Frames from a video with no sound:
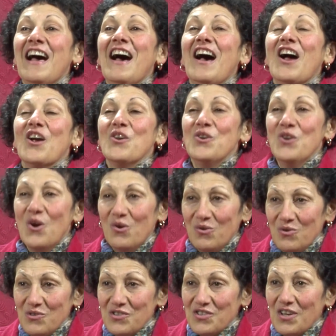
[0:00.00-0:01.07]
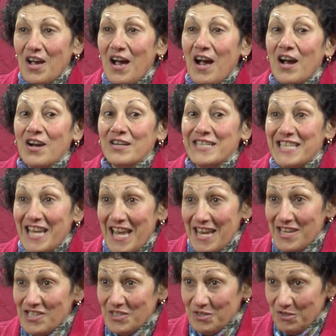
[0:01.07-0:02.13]
our nose, our
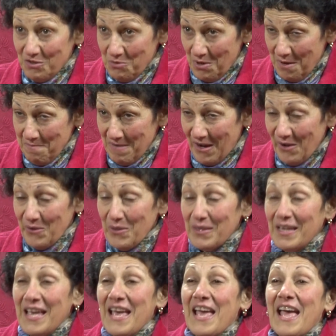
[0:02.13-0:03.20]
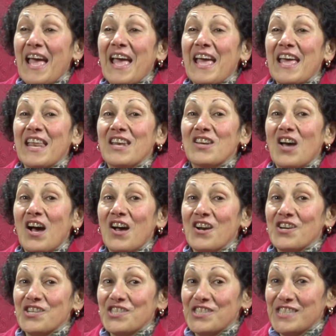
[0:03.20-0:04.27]
taste through our mouth, and
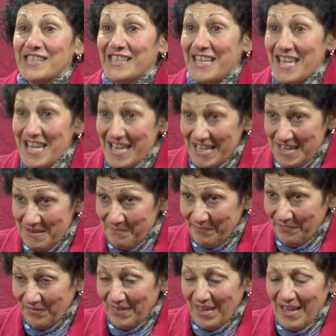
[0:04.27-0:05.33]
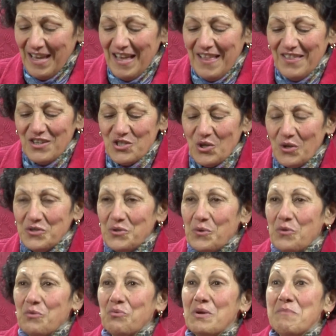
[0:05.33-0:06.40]
our skin. There's also
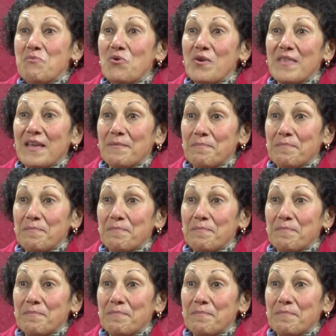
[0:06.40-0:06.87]
3 more that